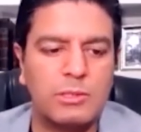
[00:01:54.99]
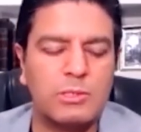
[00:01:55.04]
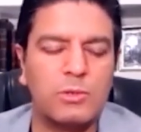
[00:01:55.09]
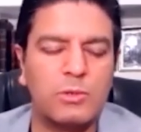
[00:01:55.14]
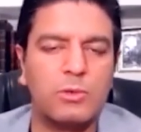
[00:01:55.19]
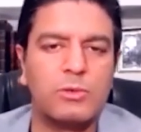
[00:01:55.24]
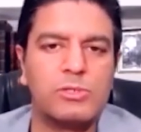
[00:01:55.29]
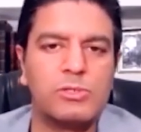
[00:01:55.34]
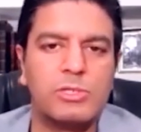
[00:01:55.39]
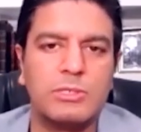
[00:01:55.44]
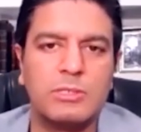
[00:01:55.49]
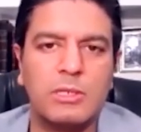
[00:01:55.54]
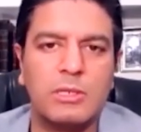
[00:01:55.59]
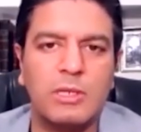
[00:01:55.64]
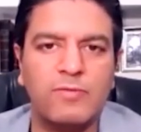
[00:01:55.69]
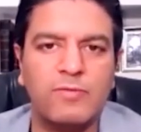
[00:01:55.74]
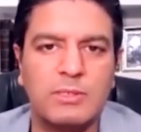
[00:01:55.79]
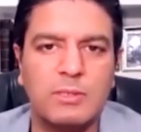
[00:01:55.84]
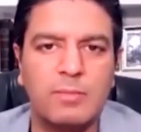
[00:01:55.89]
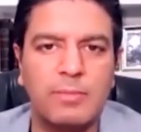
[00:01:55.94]
So just to
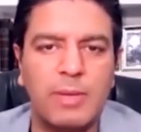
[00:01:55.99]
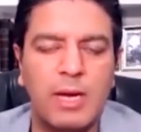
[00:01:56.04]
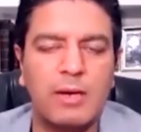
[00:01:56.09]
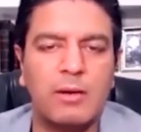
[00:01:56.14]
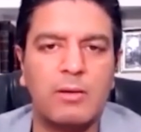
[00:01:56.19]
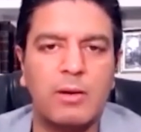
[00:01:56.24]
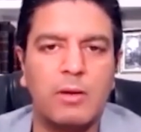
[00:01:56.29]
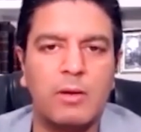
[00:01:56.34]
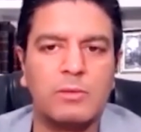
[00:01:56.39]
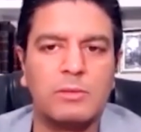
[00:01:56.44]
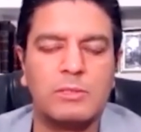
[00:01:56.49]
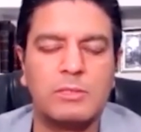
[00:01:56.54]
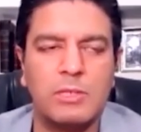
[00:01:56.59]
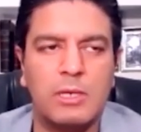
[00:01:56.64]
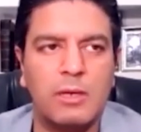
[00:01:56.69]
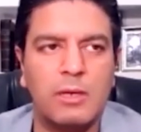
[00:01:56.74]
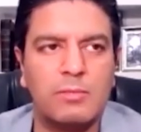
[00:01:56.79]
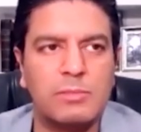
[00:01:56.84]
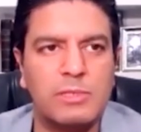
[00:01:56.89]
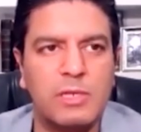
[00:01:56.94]
give you some background,
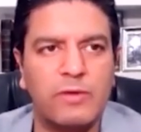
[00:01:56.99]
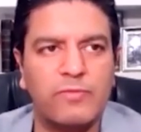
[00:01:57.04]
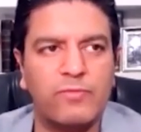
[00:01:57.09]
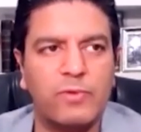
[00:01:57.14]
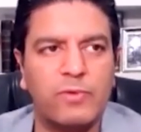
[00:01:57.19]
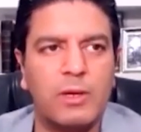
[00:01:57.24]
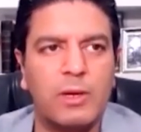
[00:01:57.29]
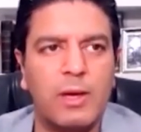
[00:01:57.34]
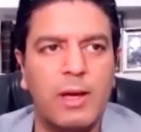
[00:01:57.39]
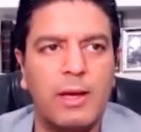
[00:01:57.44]
Tanvi,